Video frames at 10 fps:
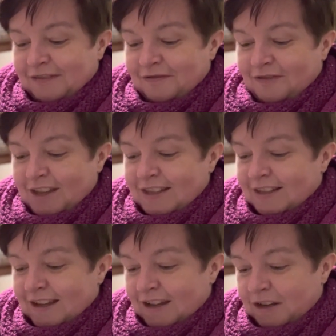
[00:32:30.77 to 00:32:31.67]
these
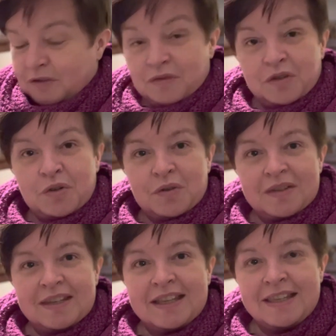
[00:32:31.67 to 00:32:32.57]
kind of
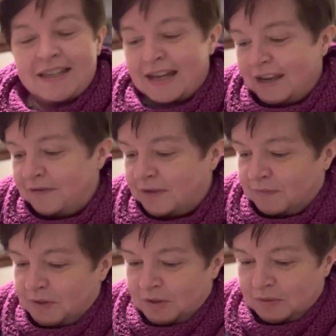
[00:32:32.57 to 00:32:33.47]
tours and selling
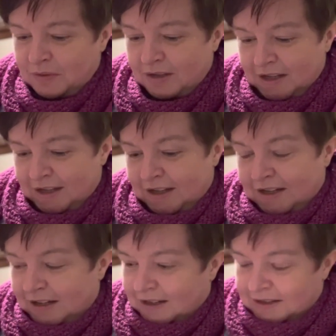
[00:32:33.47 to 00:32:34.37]
them to
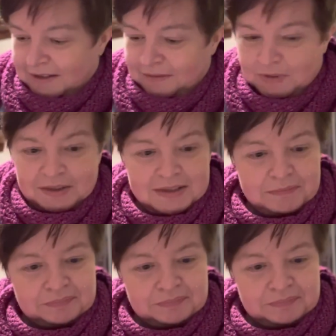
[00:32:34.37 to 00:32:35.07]
customers.